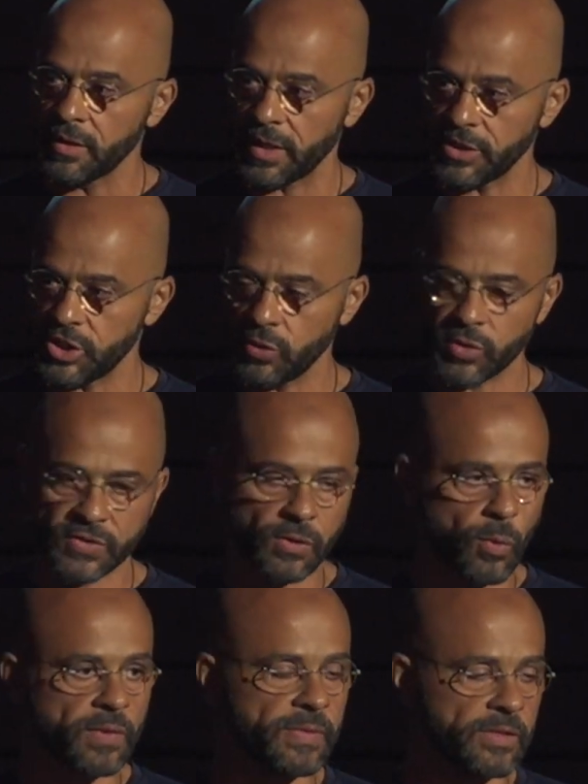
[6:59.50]
right? She was the
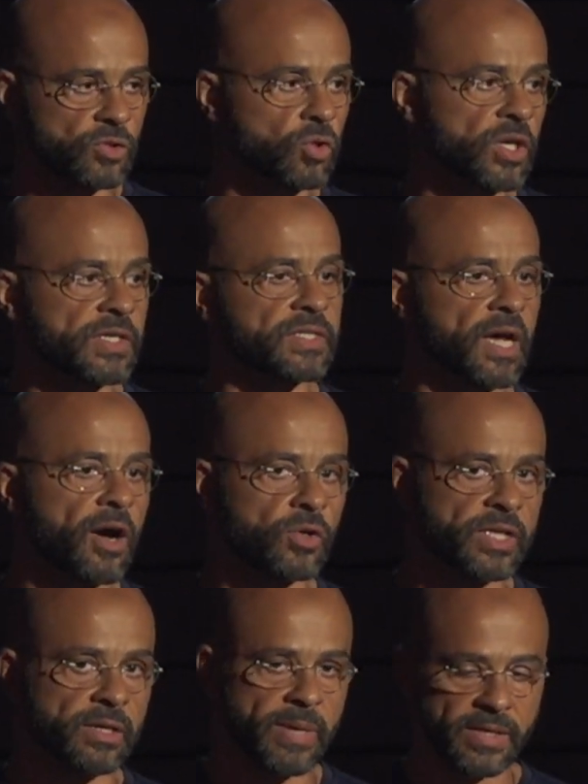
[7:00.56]
one that took us out and